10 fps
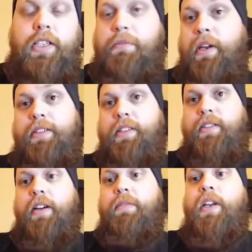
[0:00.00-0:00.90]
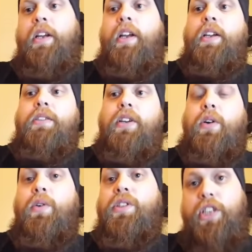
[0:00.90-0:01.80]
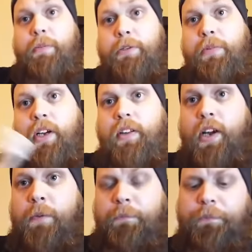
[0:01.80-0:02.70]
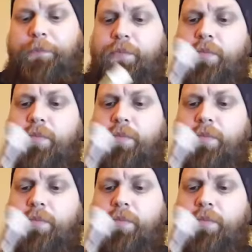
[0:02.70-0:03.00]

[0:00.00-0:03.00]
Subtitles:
It's amazing stuff. So, shameless plug there.